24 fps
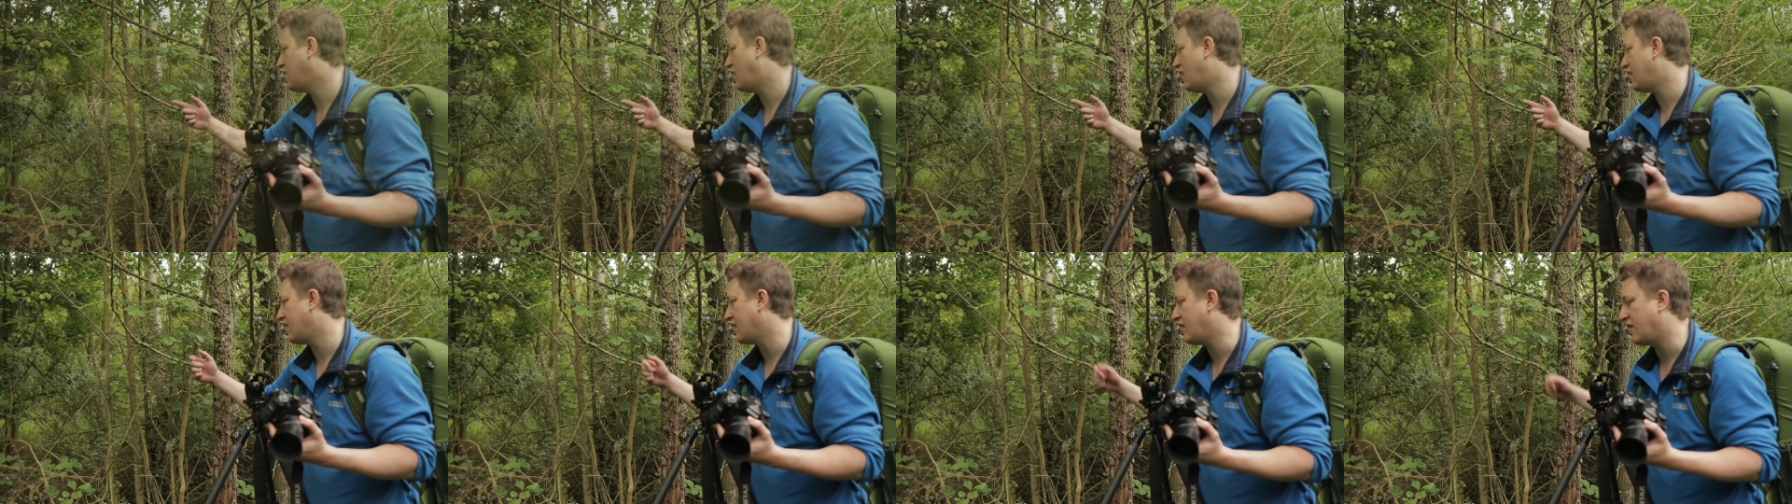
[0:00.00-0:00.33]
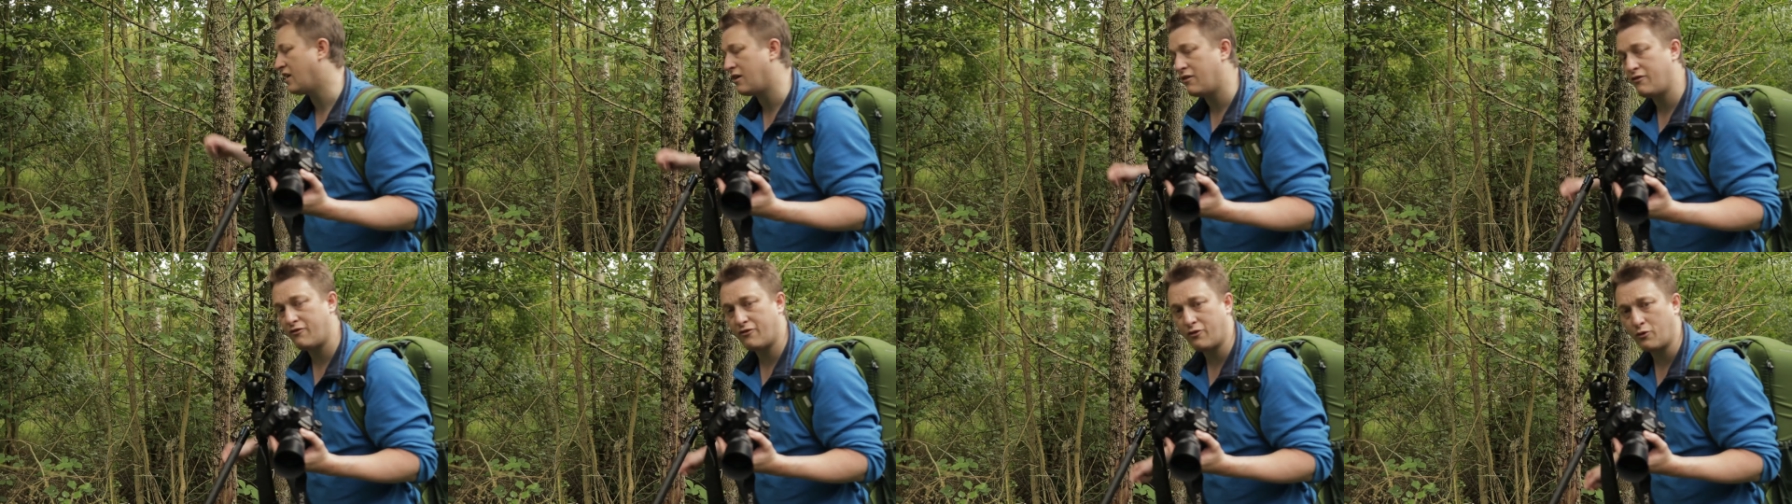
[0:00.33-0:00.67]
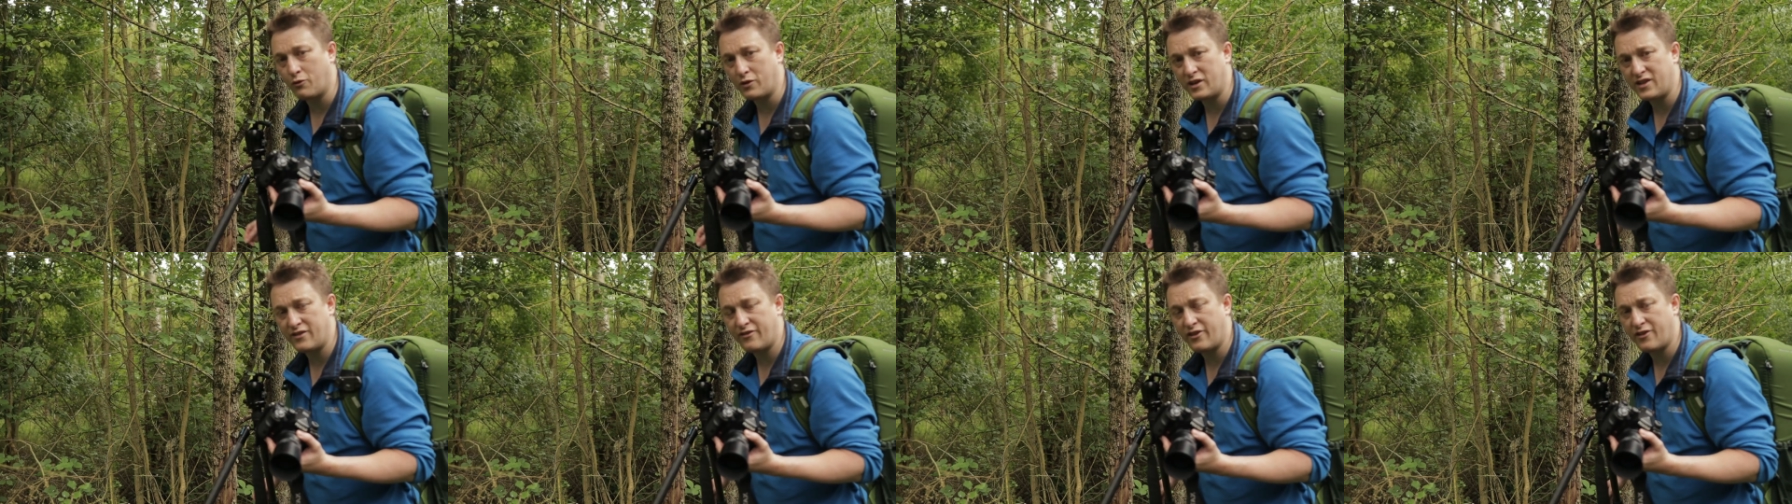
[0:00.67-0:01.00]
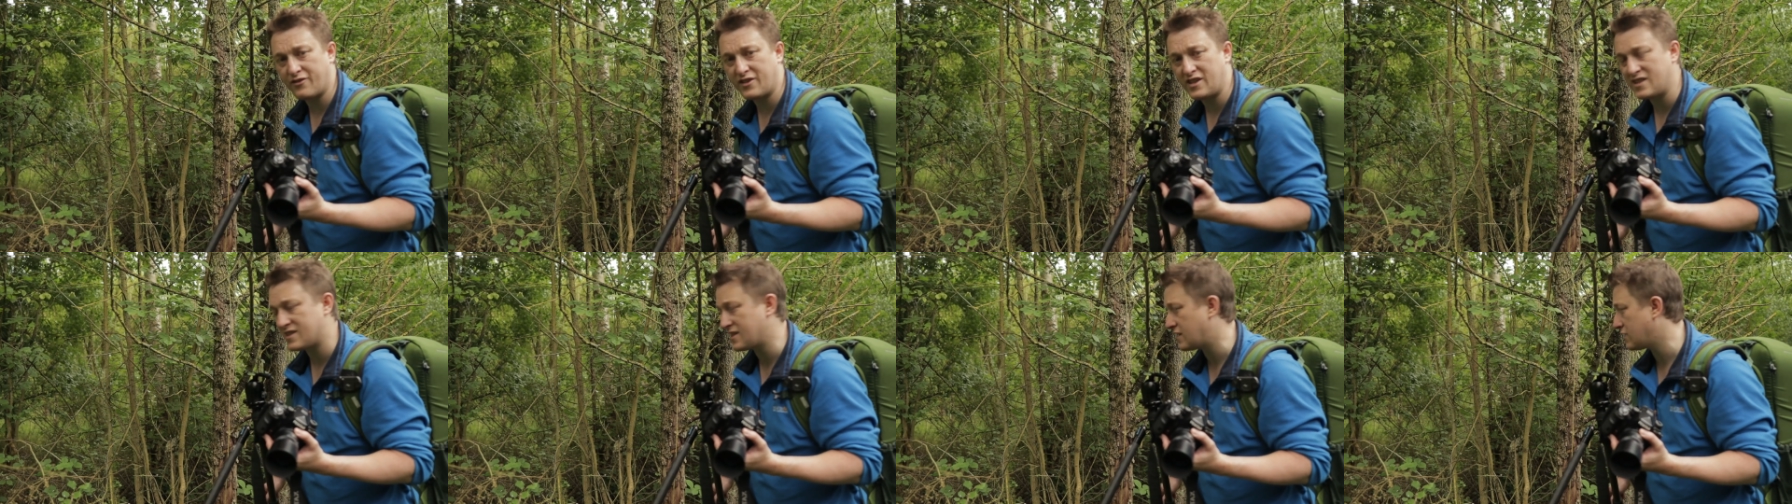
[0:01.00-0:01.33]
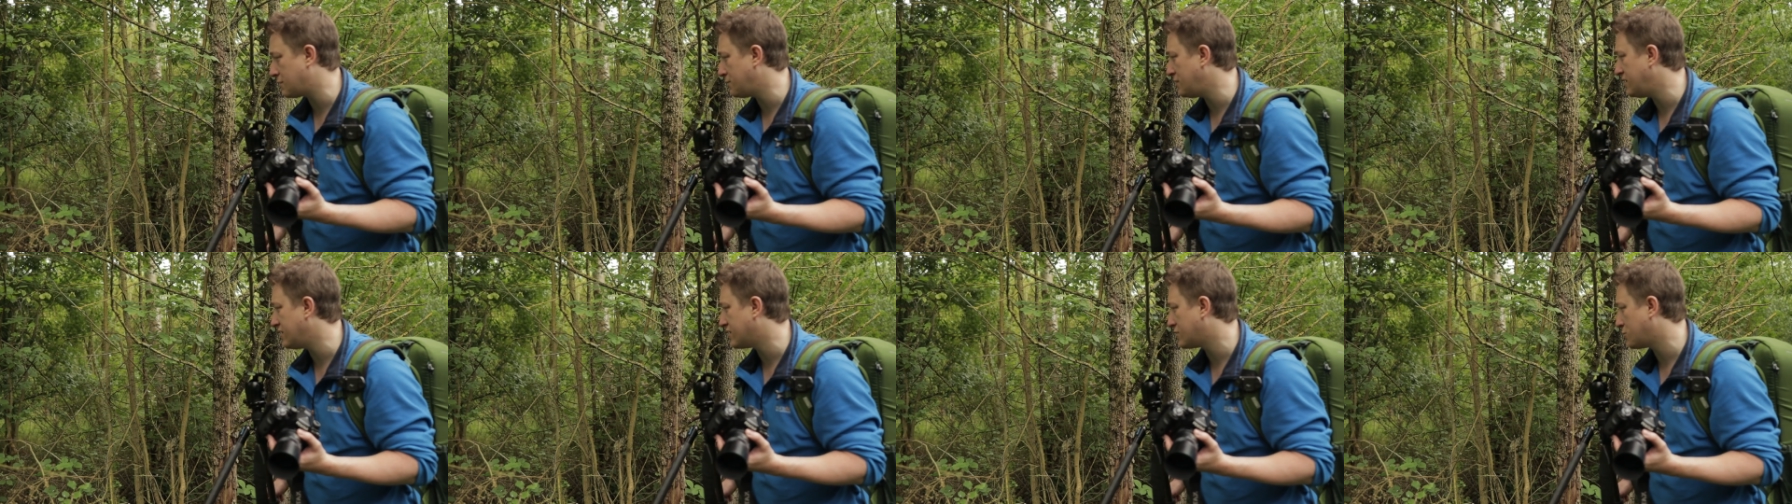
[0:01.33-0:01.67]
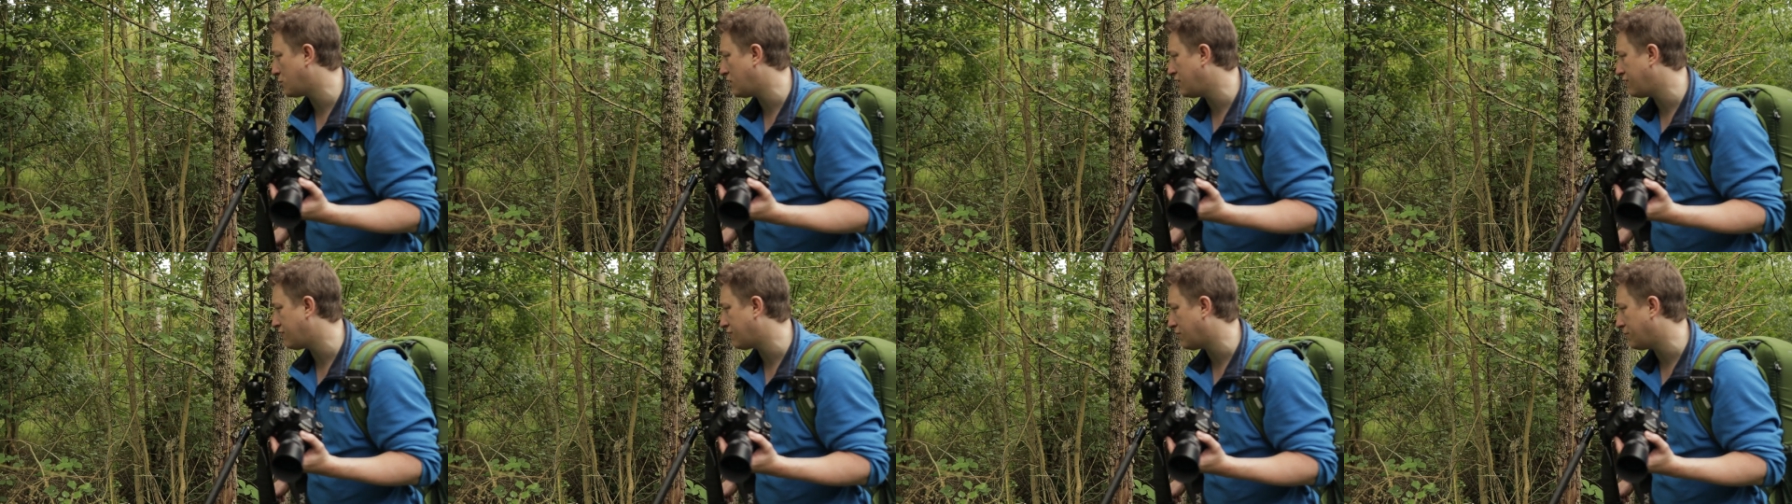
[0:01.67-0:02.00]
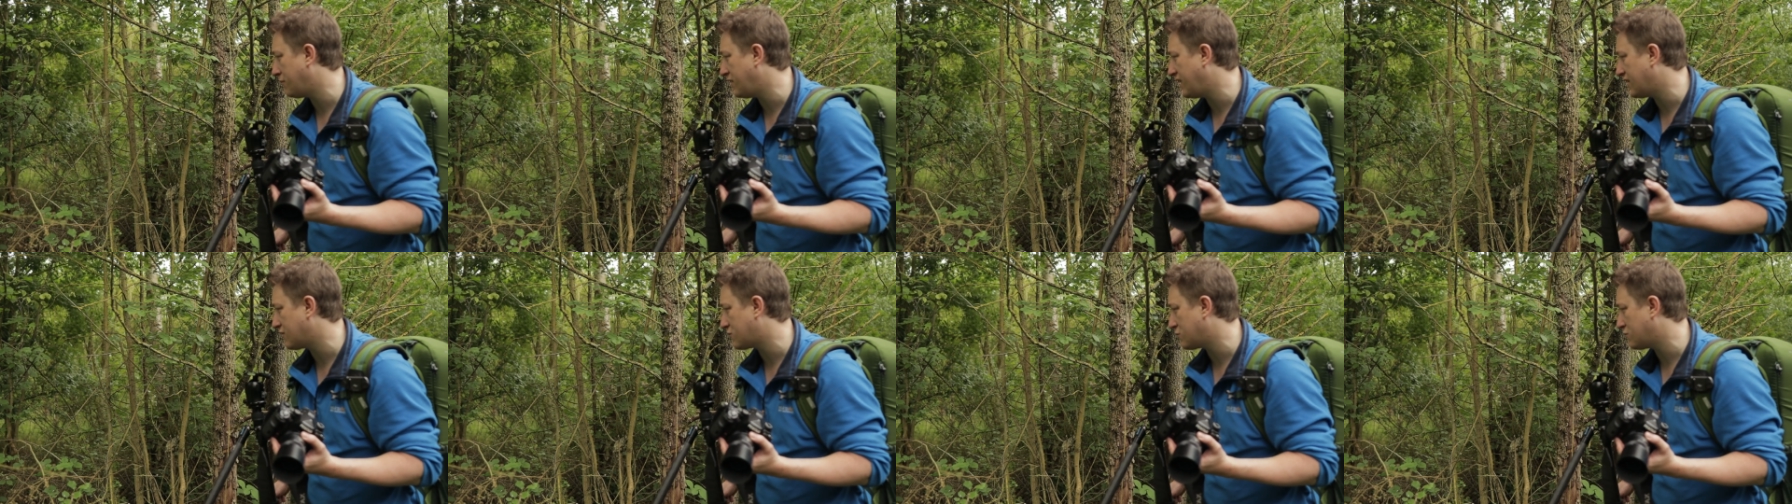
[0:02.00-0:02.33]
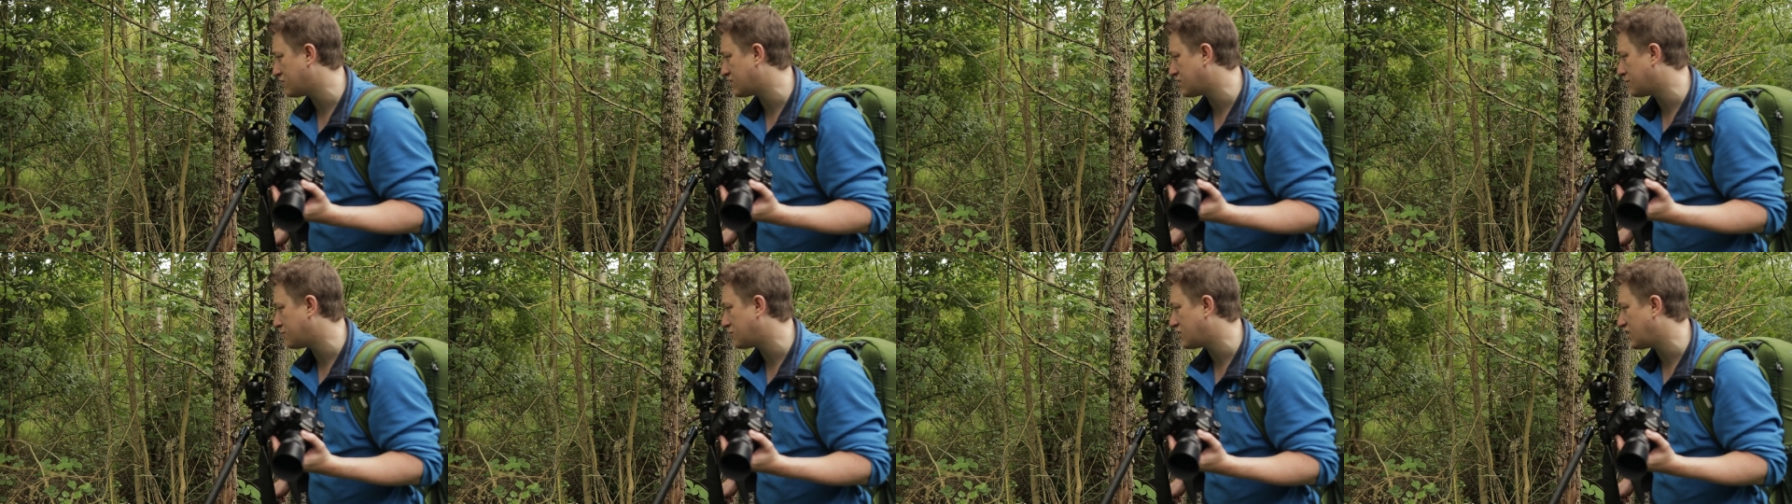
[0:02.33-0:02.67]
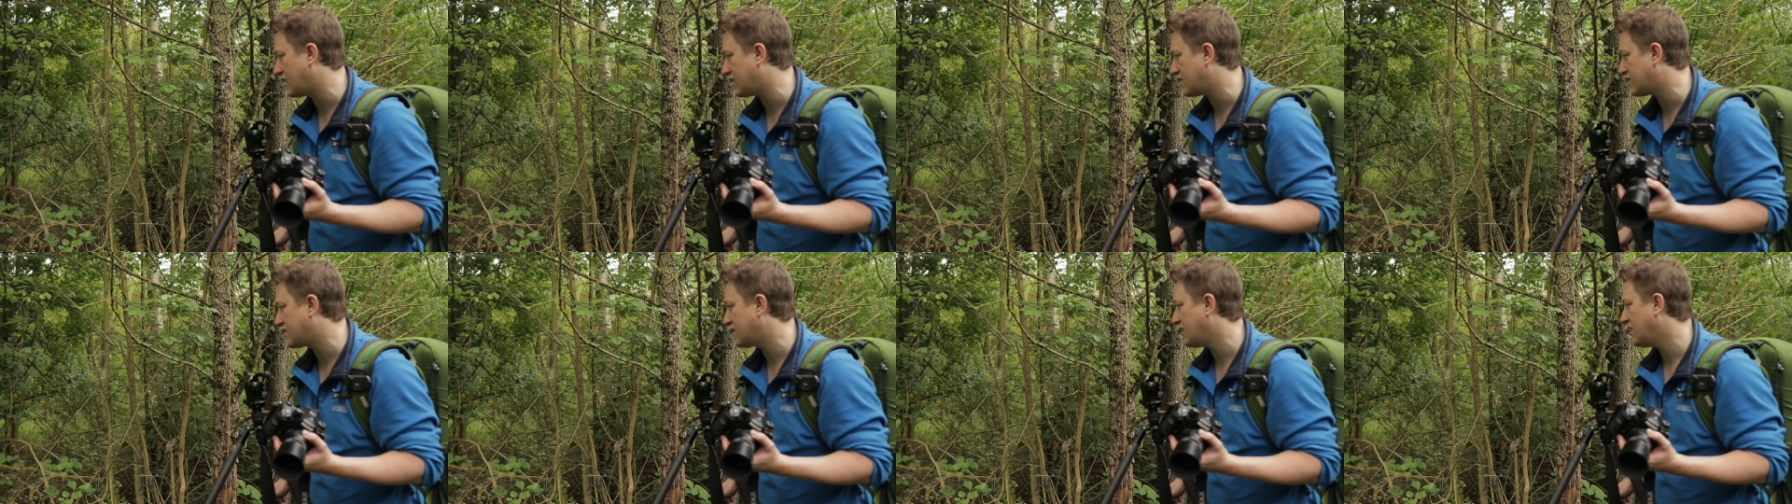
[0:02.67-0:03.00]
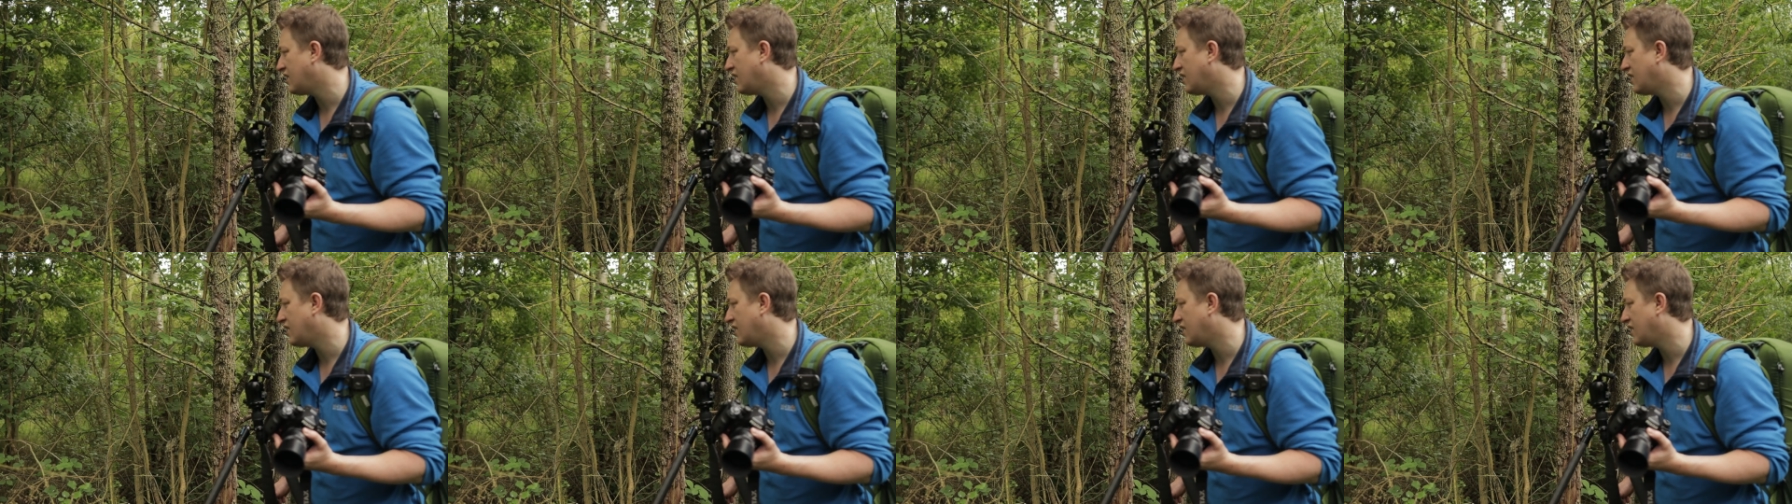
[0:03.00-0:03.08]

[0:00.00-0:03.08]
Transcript: I don't know, 40-50 centimeters away from the actual subject,